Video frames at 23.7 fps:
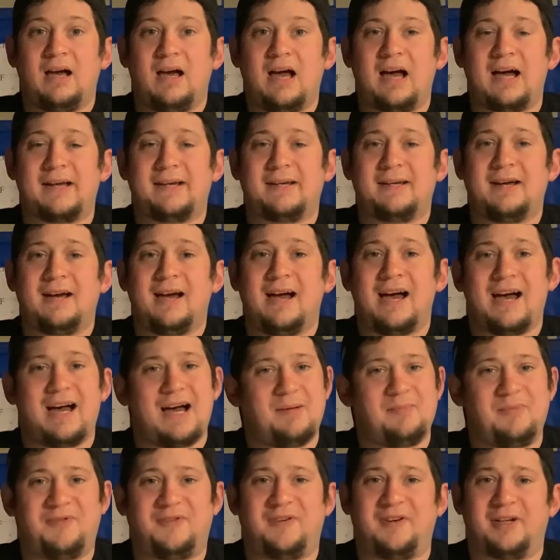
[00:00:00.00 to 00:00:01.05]
Hi,
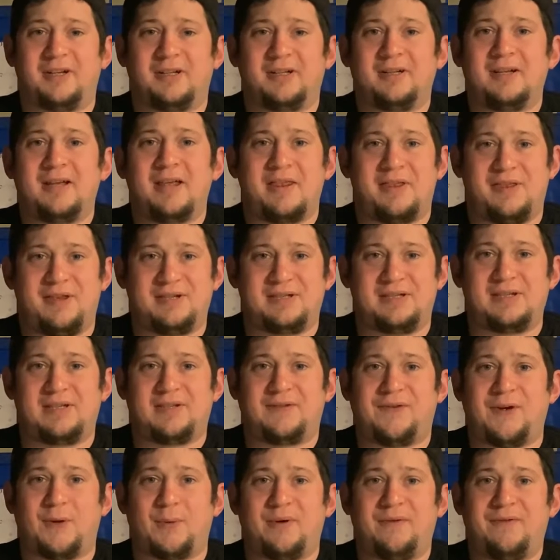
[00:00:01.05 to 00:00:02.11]
I'm Phil. This is
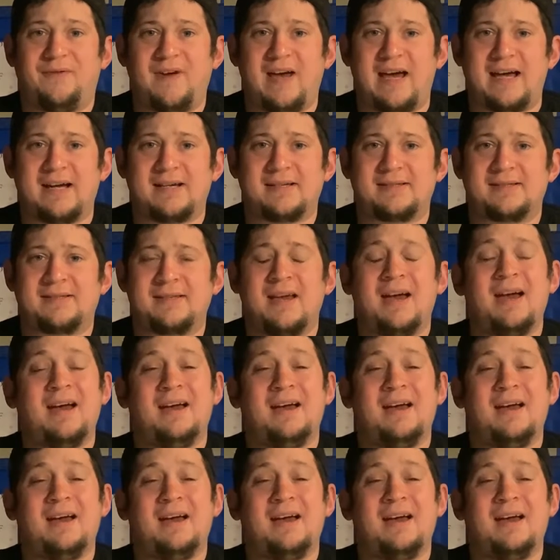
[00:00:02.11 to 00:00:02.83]
Phil with Facts,